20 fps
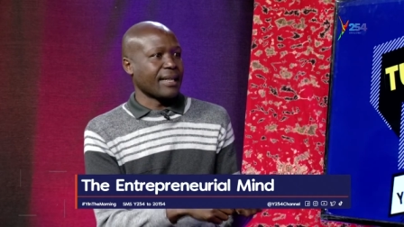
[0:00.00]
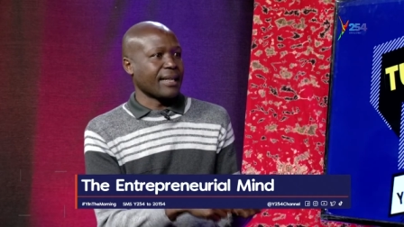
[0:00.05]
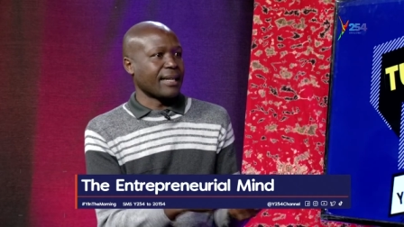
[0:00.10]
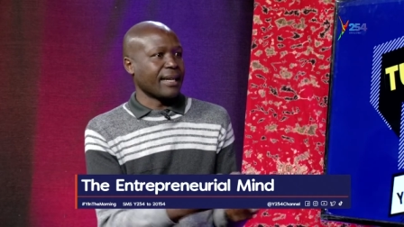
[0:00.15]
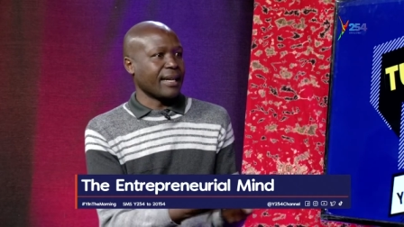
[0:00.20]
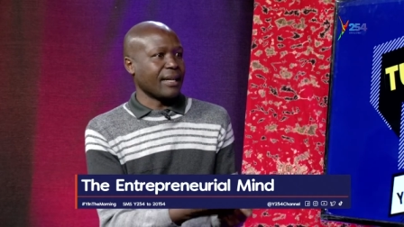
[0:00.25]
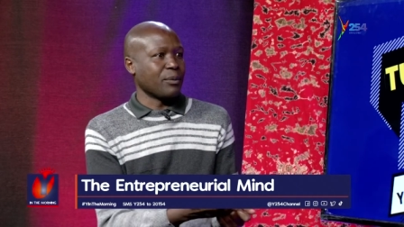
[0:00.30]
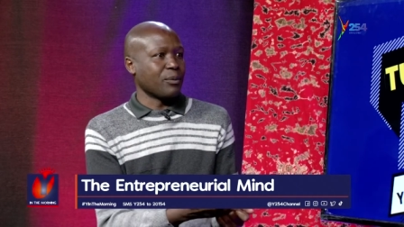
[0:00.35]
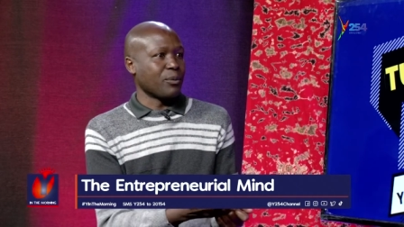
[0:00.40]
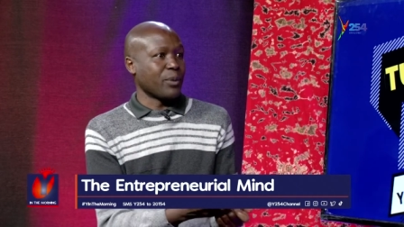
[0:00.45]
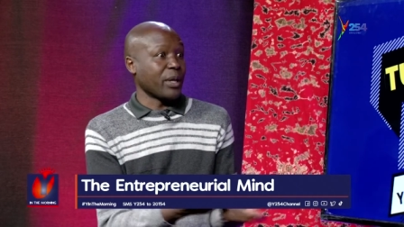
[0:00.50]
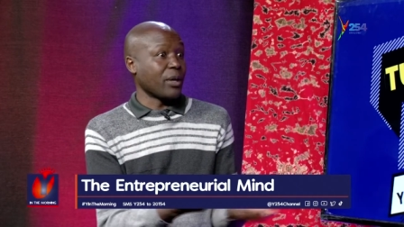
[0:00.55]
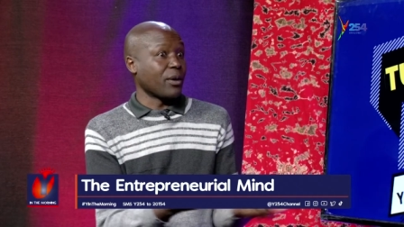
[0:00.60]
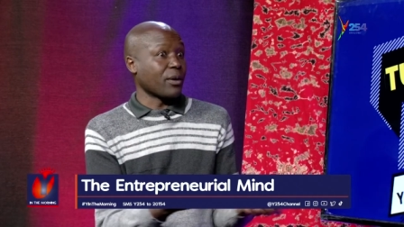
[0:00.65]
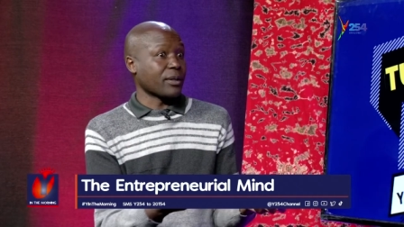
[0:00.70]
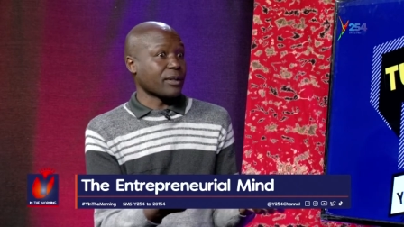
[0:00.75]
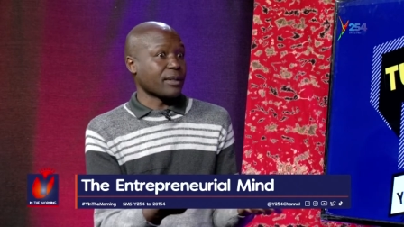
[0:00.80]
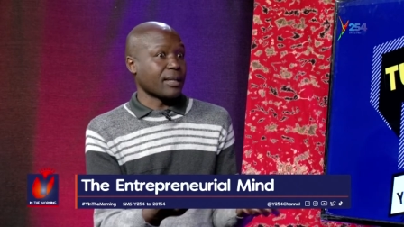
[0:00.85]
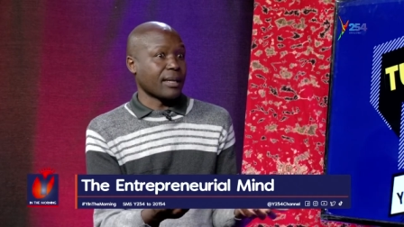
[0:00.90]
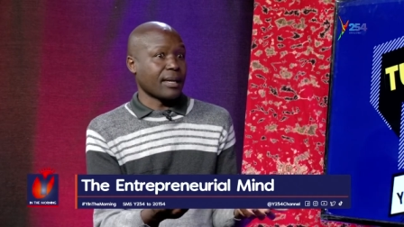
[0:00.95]
Then we
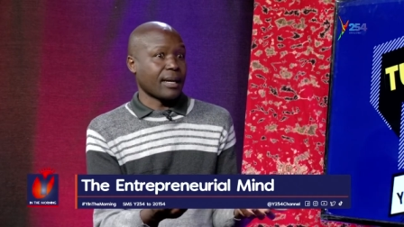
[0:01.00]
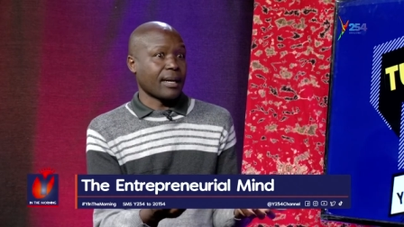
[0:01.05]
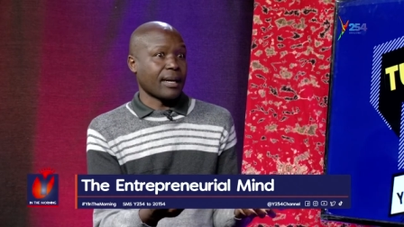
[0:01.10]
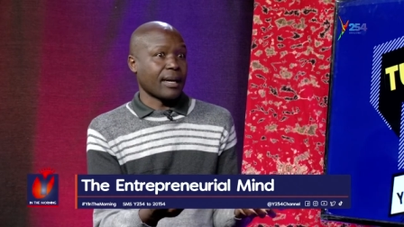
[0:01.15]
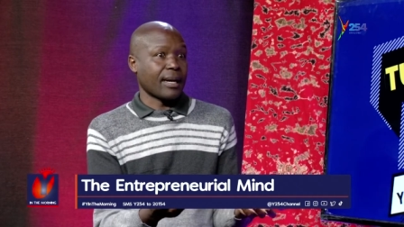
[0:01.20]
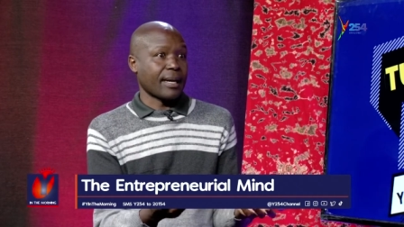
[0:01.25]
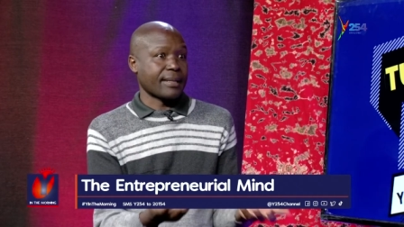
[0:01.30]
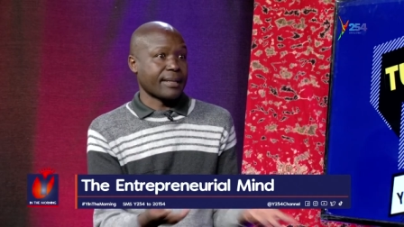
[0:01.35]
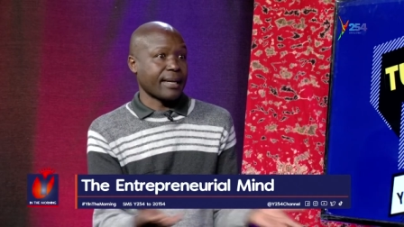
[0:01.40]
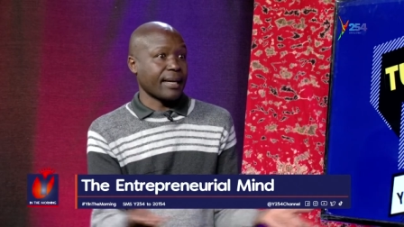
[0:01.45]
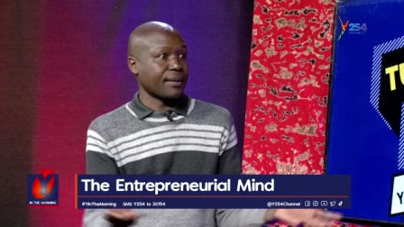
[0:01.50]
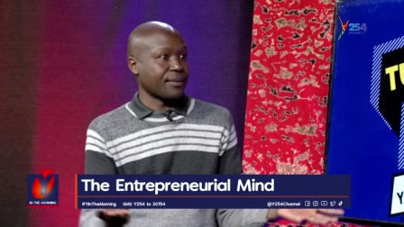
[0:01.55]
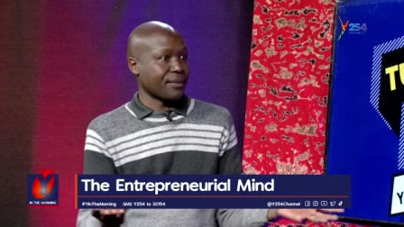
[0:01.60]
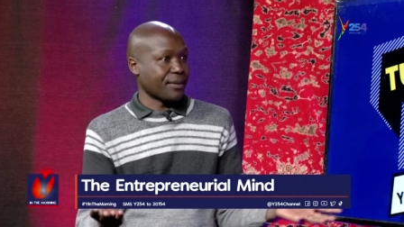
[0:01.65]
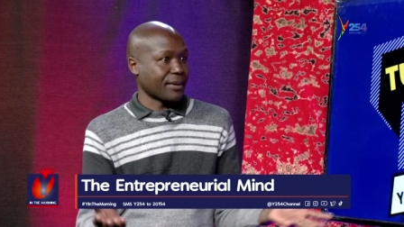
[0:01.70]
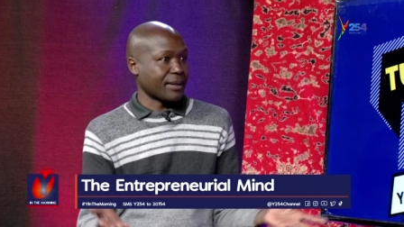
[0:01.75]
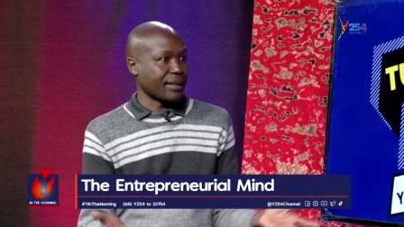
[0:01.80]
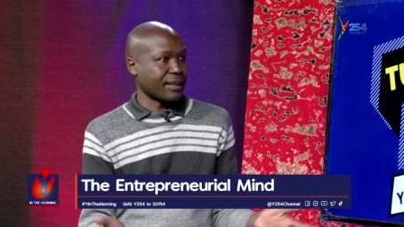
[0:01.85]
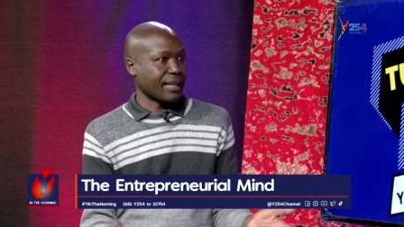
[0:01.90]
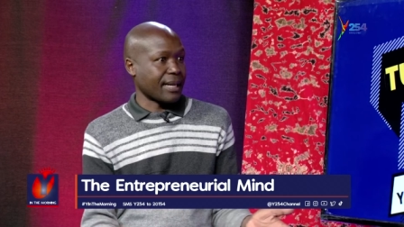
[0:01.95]
got a cell phone